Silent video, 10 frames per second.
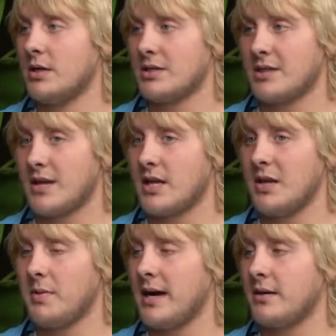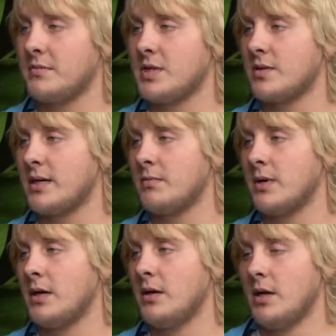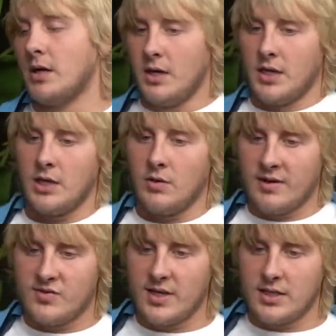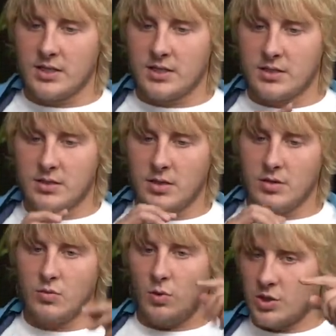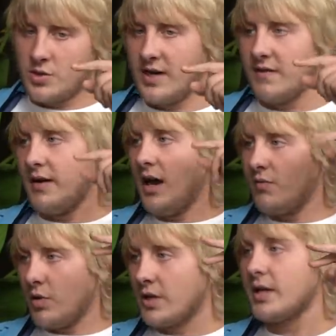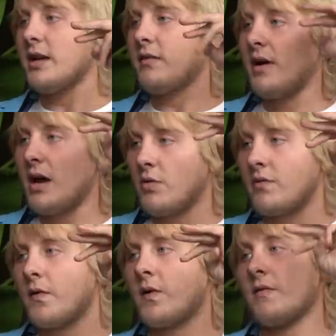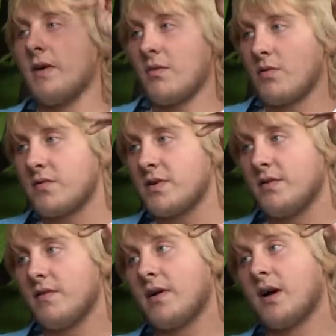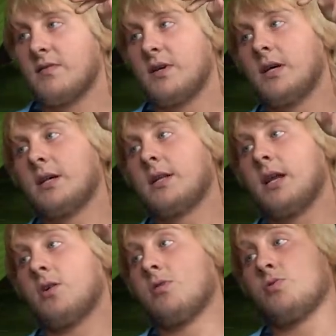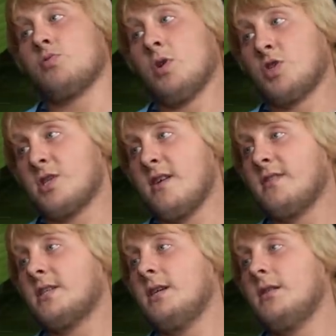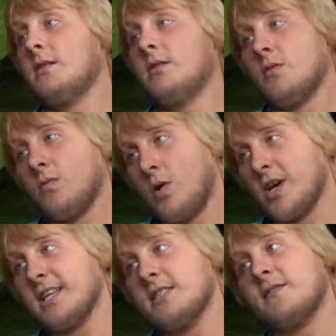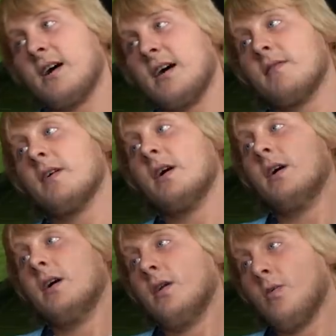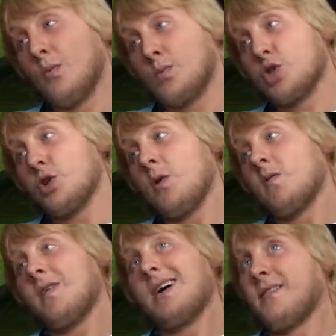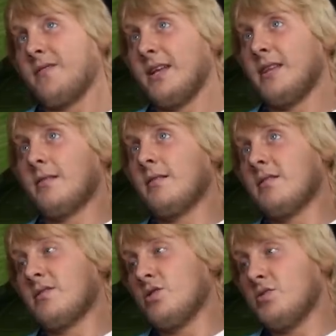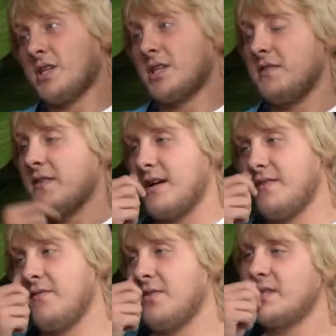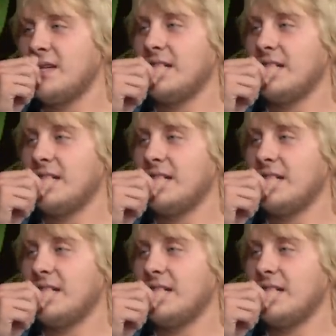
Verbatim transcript: There's like £3 in between them. In the UFC, there's 125, 135, 145, 155. Then it goes 170, 185, 205, and then 265 heavyweight.